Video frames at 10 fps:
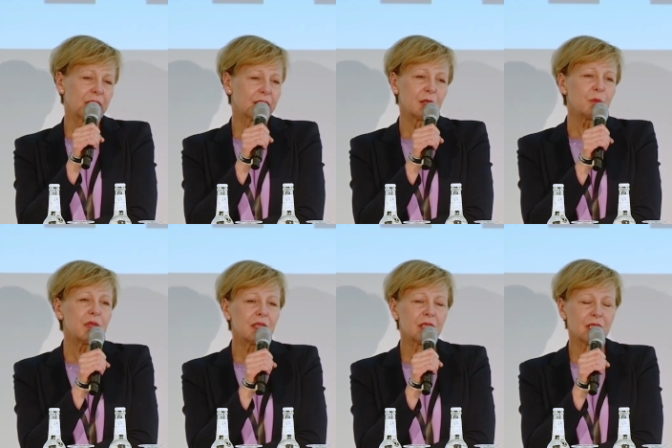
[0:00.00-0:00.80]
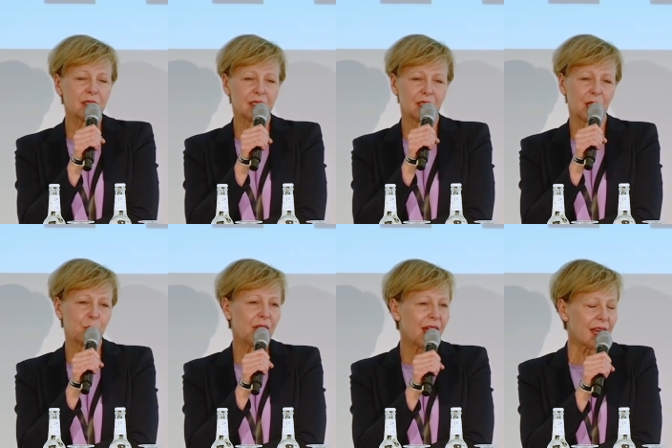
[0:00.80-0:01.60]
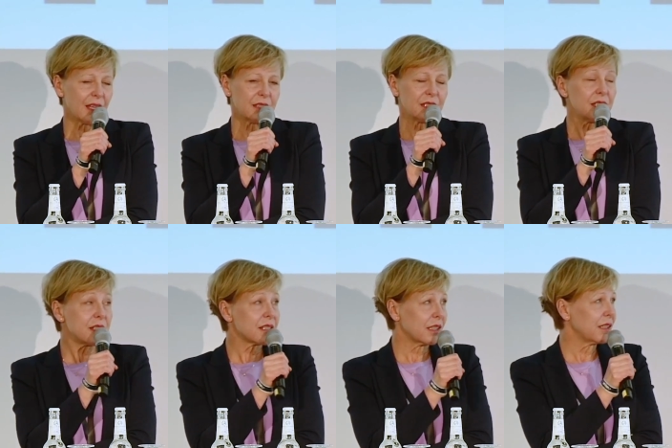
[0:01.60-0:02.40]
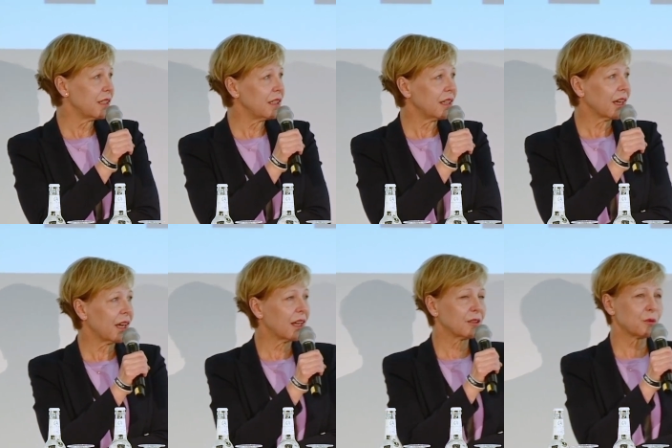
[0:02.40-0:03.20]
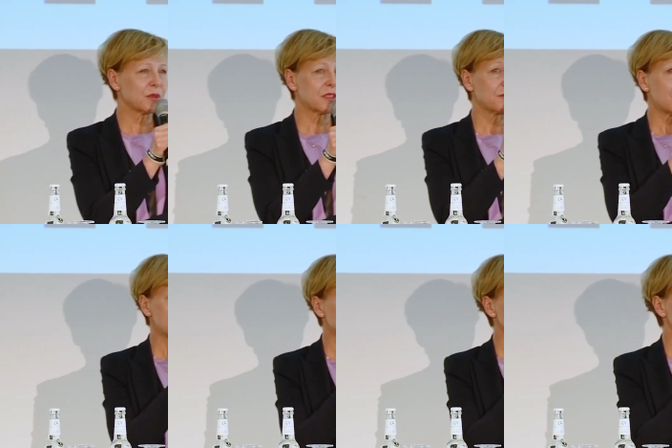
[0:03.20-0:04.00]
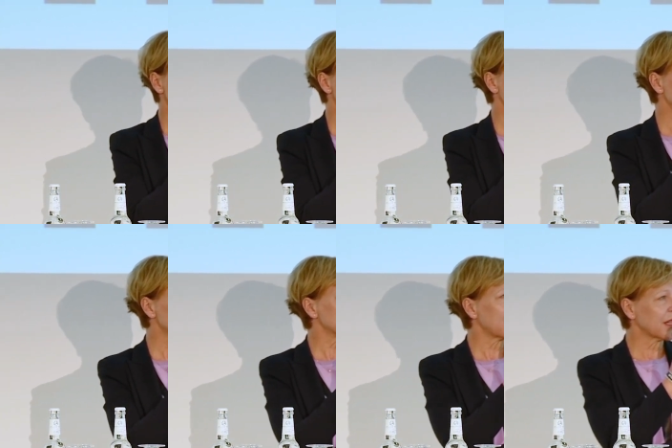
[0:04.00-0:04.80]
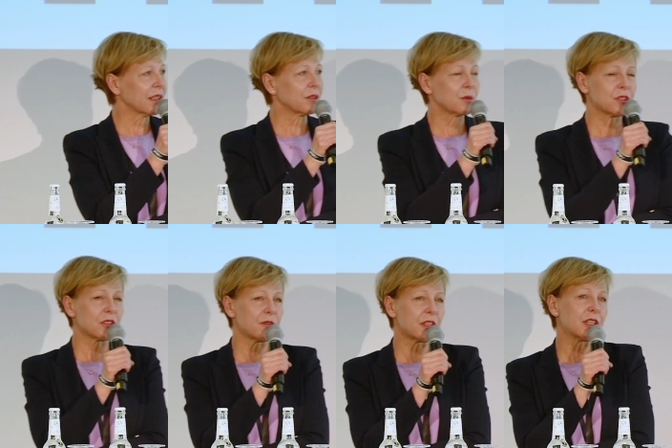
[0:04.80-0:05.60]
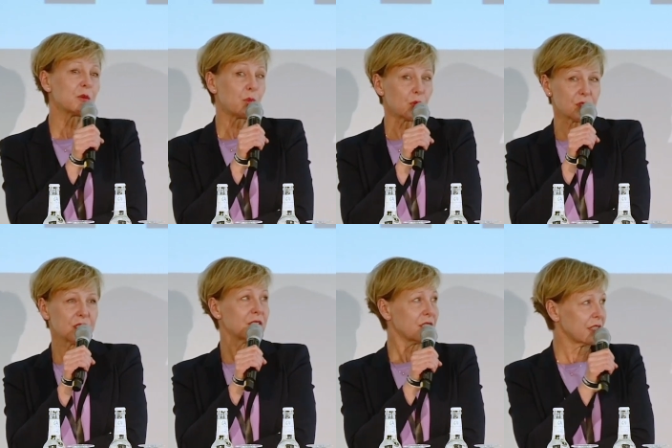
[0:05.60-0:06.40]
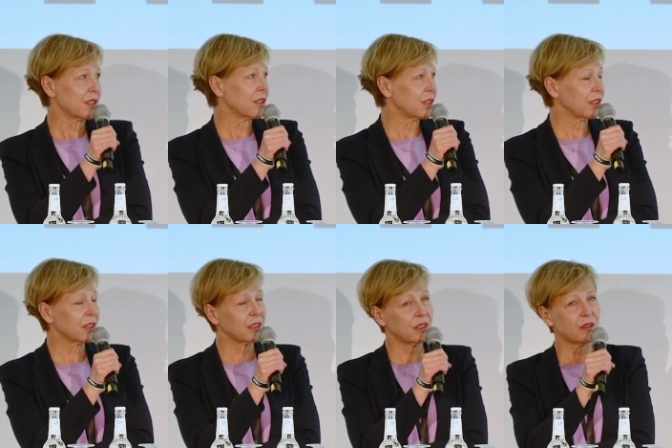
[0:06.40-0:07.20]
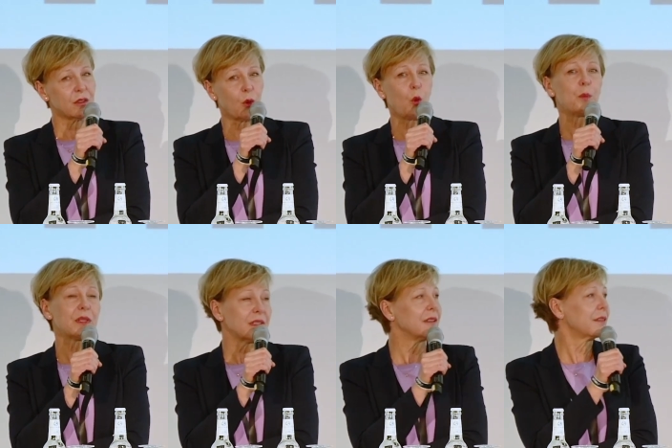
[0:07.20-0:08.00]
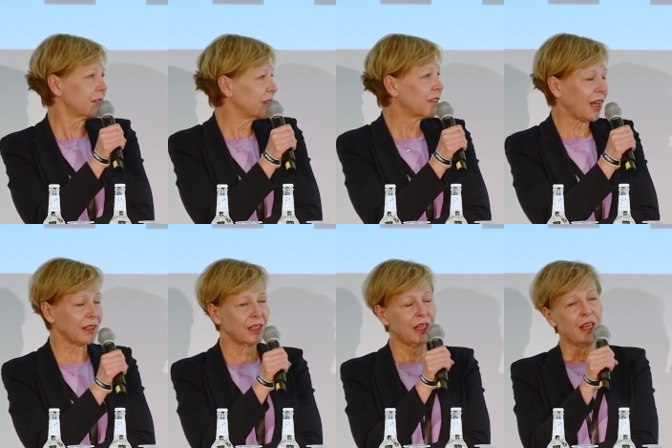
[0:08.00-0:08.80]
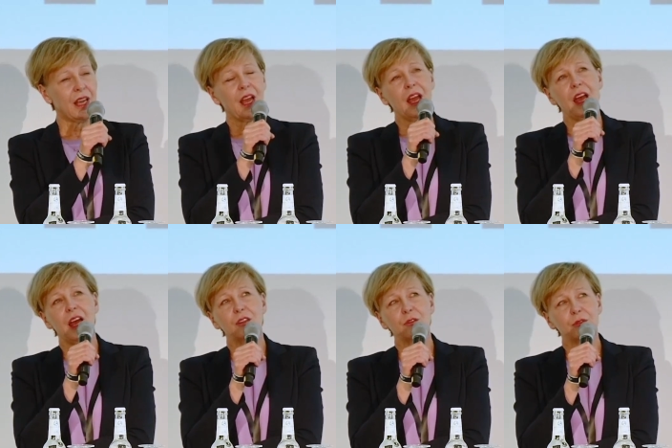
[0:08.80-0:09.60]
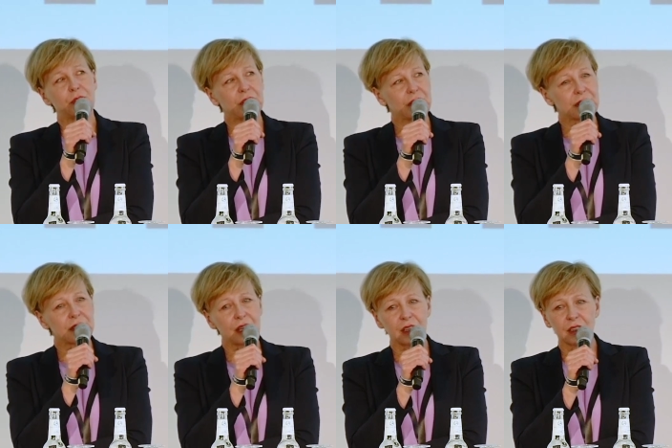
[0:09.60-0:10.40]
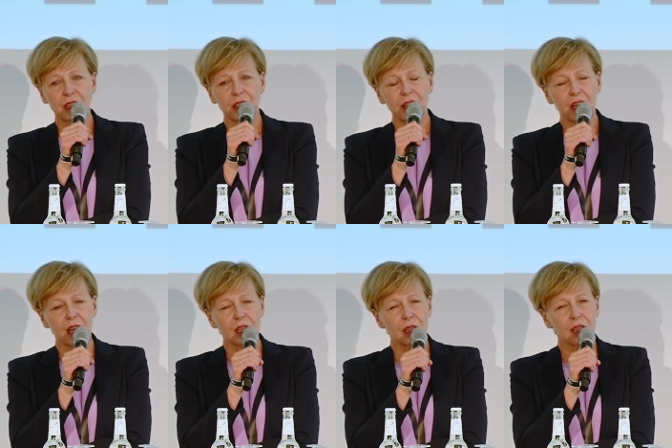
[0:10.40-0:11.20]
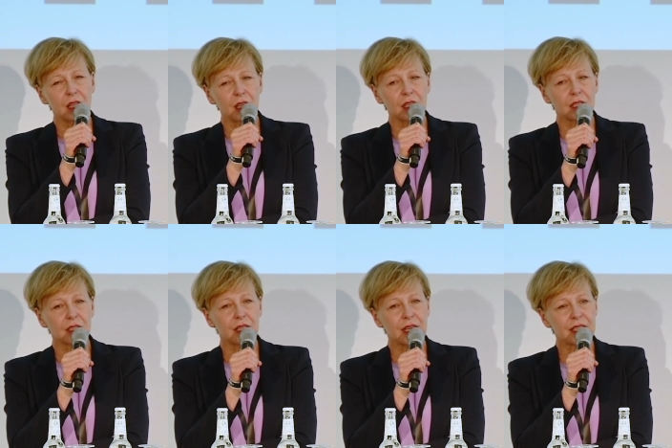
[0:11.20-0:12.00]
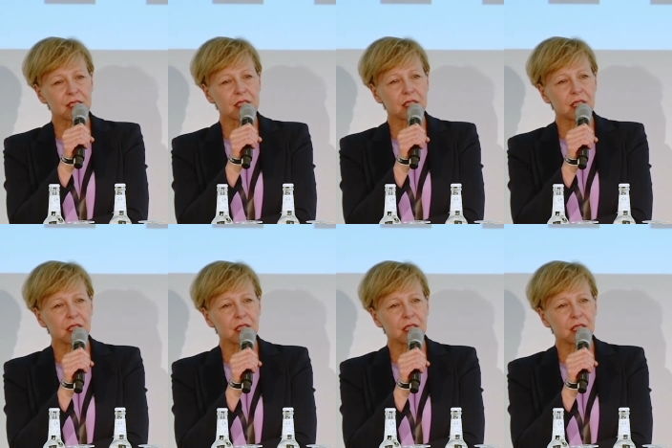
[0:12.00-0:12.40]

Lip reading: can be applied easily and with a very short time to market, which is very important in Open RAN. And secondly, I think that